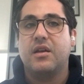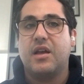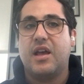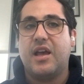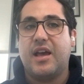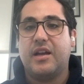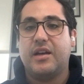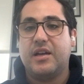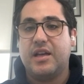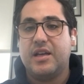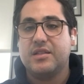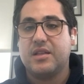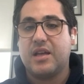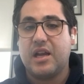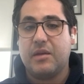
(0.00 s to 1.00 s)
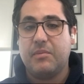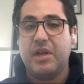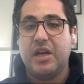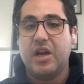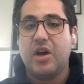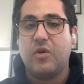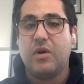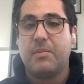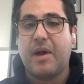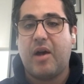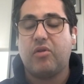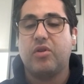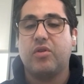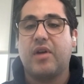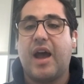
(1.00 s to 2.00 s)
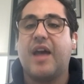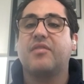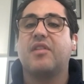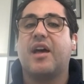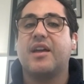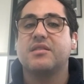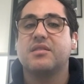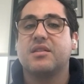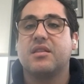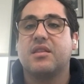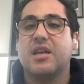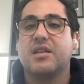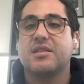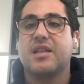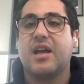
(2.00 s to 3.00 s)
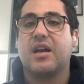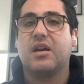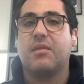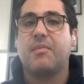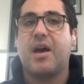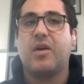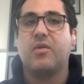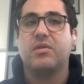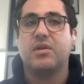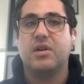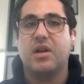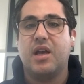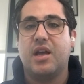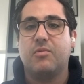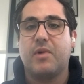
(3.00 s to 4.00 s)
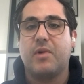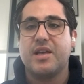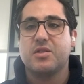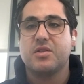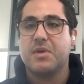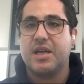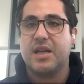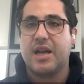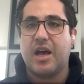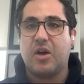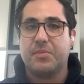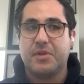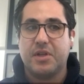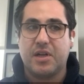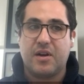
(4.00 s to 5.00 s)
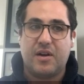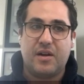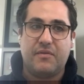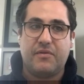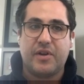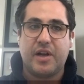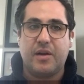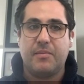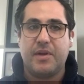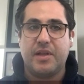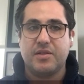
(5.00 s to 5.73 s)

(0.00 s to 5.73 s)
and is letting me know about new guidelines and things that come out and ways we can help the current environment.